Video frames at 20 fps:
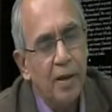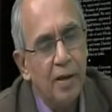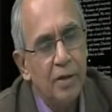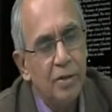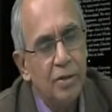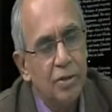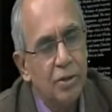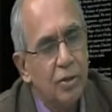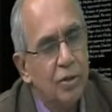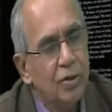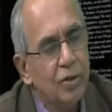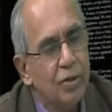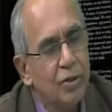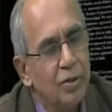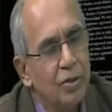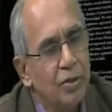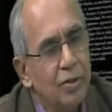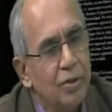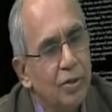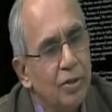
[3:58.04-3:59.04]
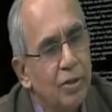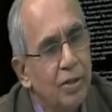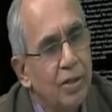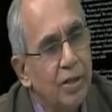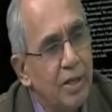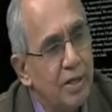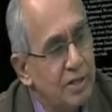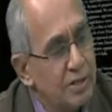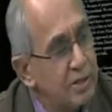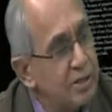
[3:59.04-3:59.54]
So
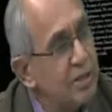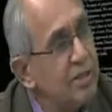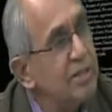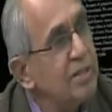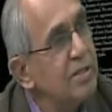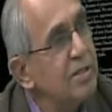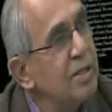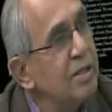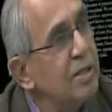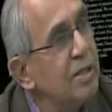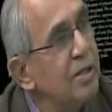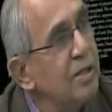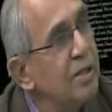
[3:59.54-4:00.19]
yes, it is the